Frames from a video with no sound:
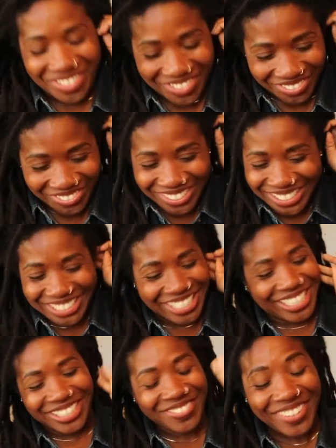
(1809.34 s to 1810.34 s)
a whole
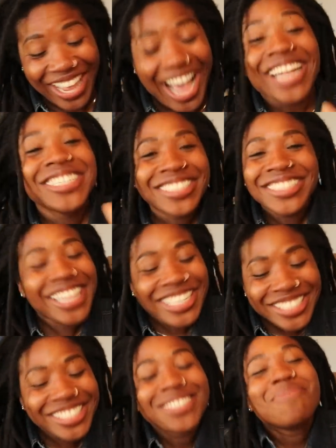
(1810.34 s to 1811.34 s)
tangent, but like,
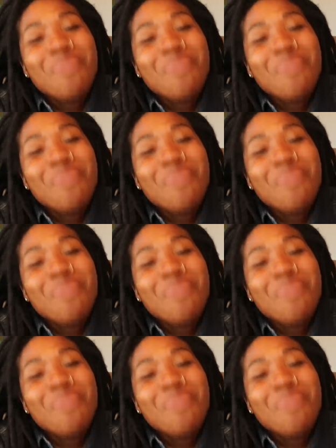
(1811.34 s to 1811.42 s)
that's just